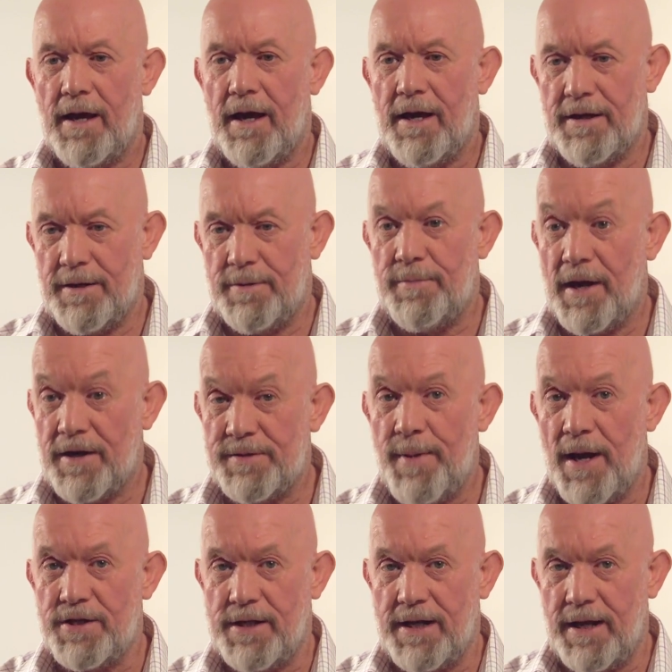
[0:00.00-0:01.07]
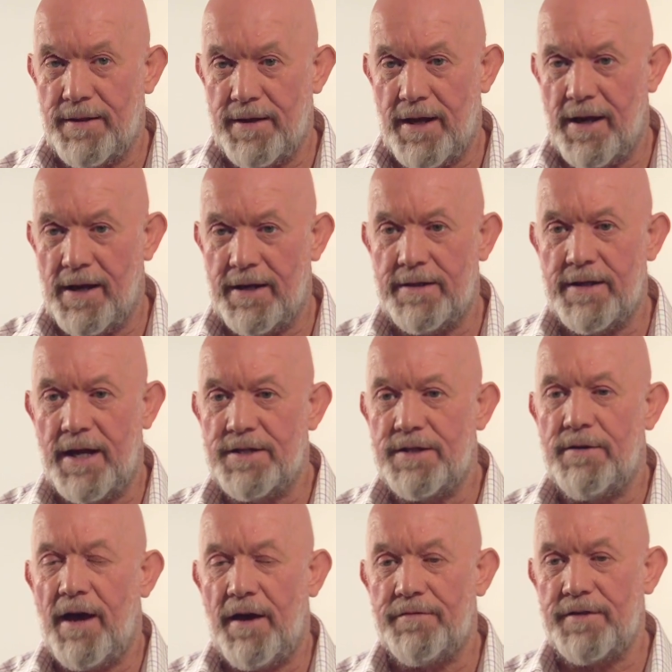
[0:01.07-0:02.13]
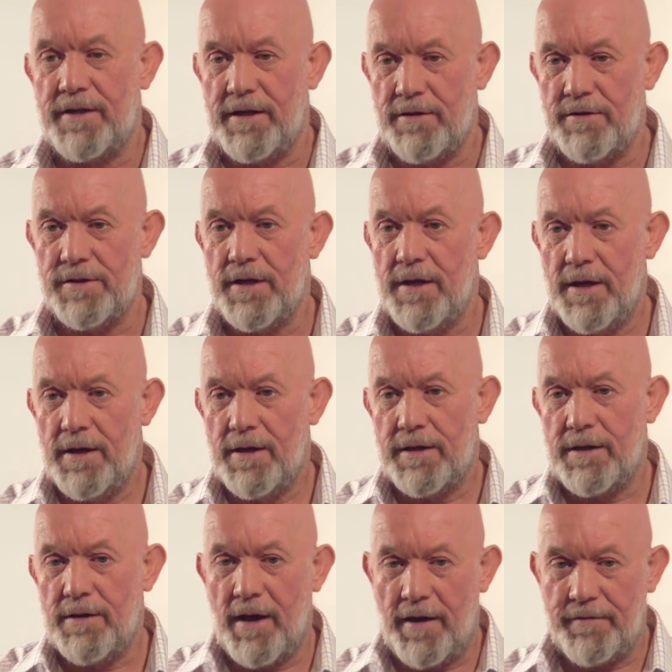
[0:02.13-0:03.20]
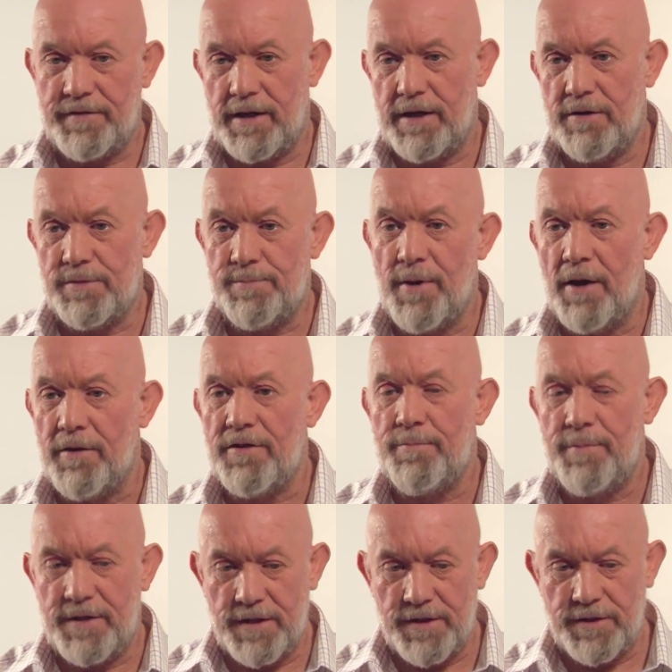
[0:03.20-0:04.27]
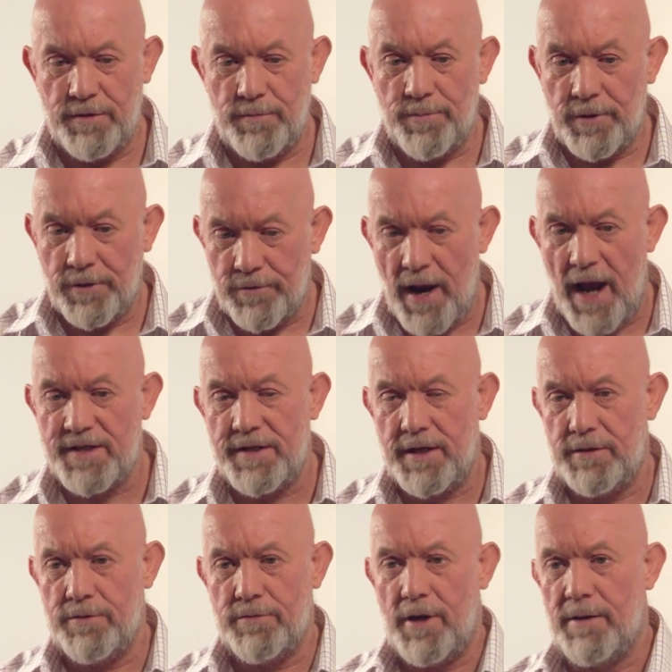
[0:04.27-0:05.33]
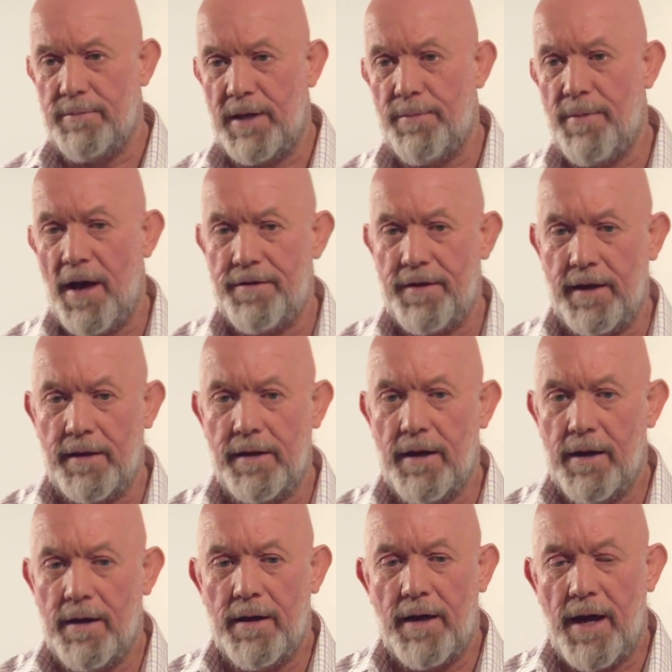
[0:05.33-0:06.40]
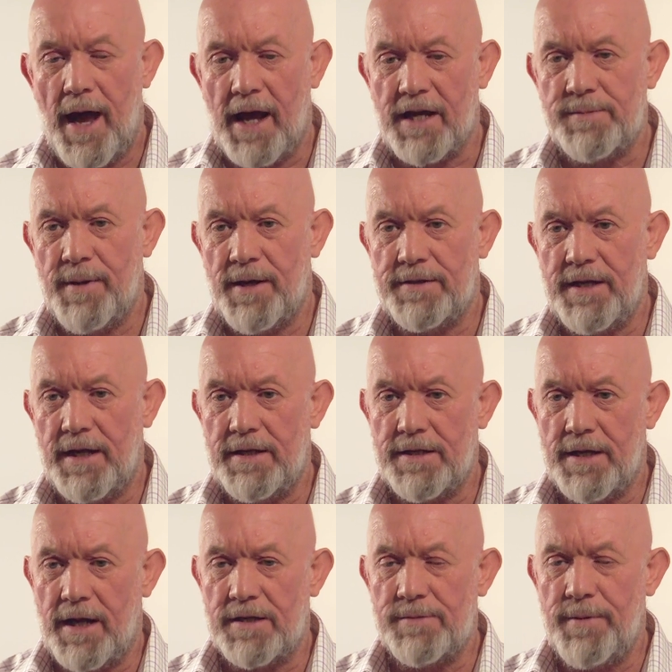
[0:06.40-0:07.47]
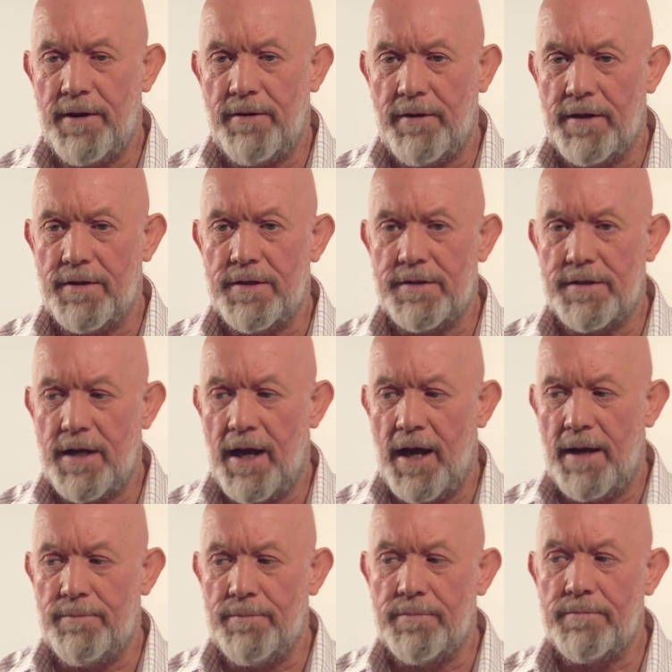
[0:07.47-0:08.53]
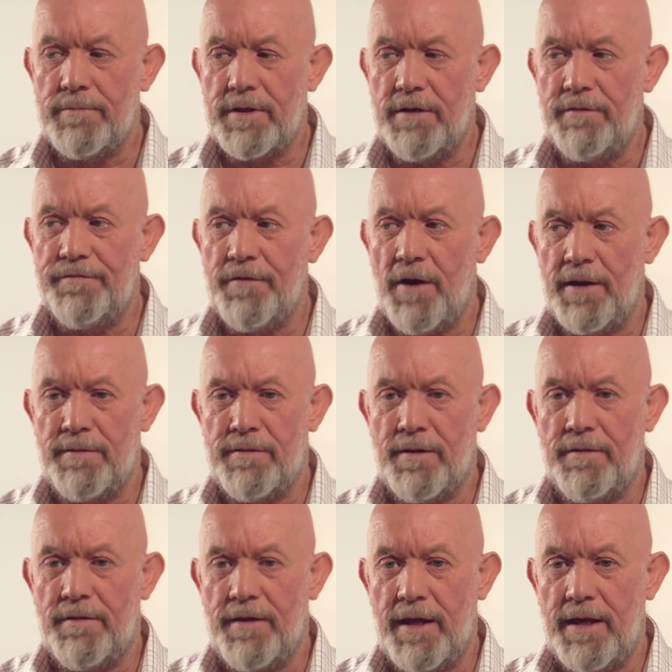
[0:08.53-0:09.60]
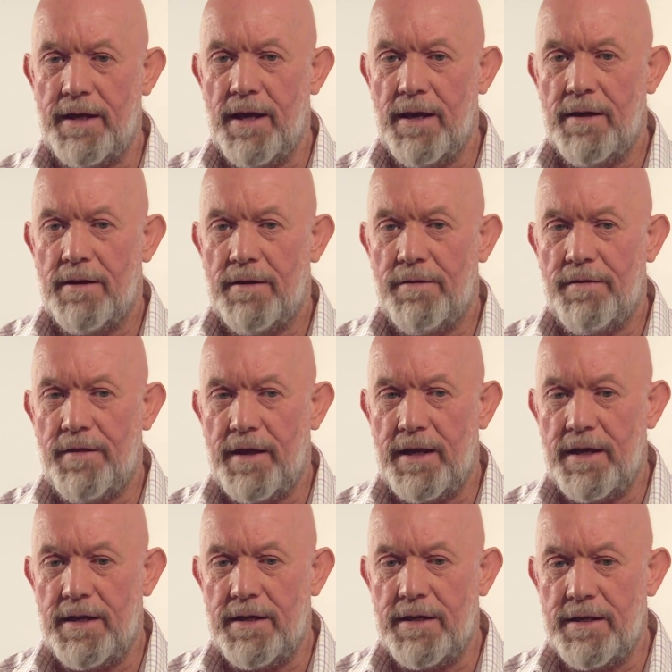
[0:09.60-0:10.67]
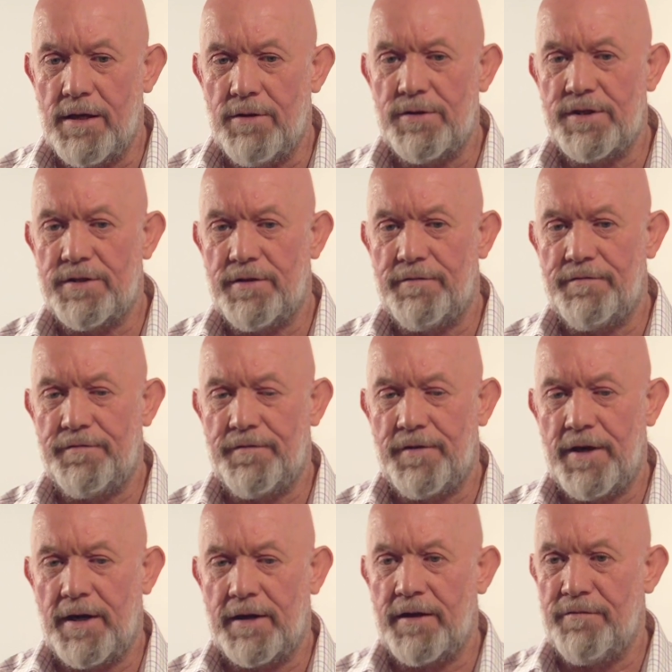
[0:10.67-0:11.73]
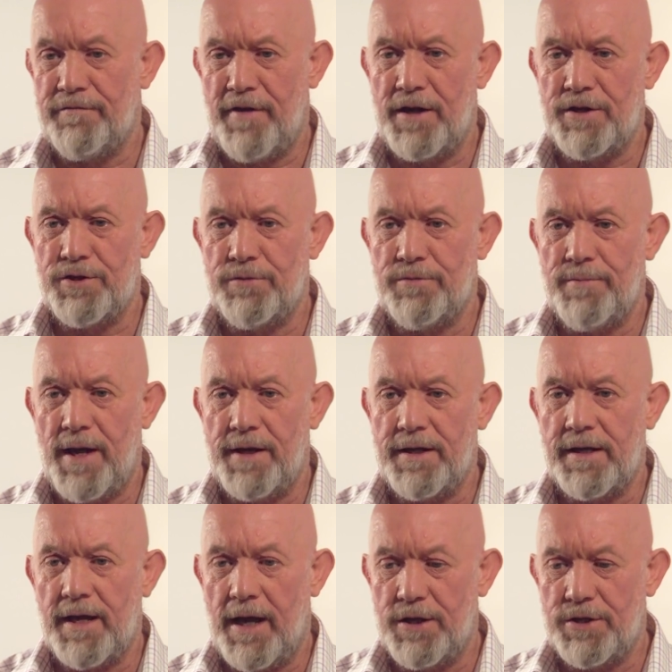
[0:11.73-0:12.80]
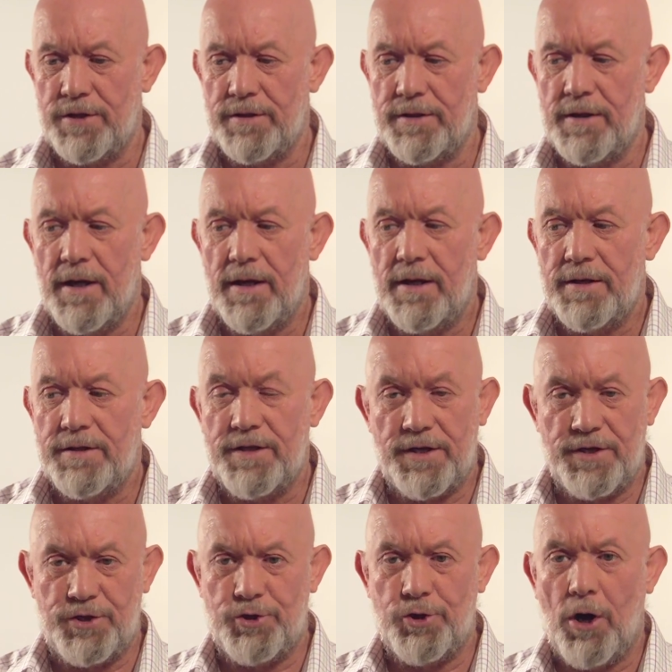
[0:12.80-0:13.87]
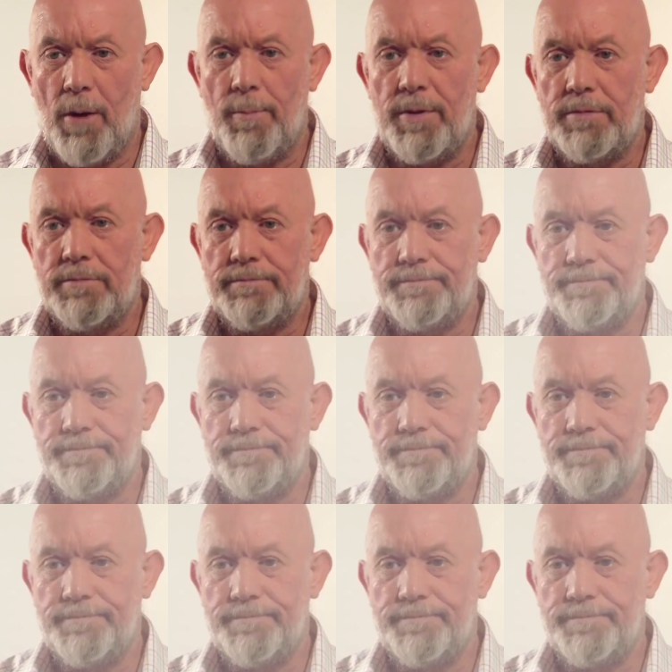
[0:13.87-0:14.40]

especially in the early days, you have to use both. But as you progress in your homeopathic expertise and experience, you find that the use of conventional medication does drop.